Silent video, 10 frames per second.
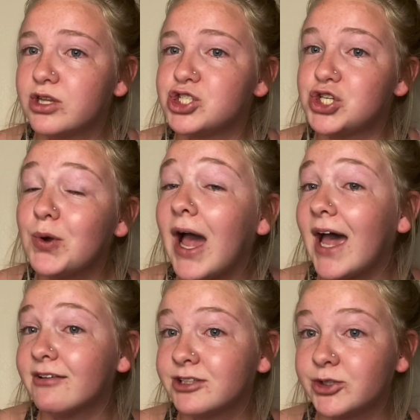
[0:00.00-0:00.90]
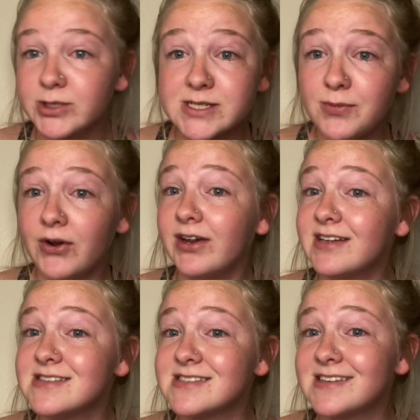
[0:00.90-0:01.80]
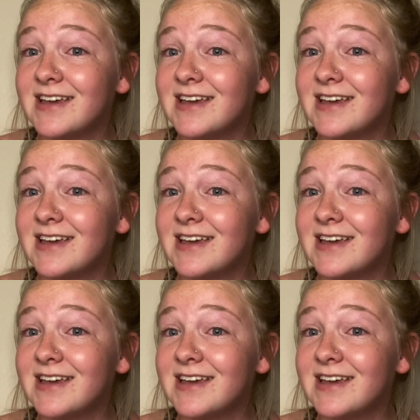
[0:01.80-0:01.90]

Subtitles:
that you have to experience.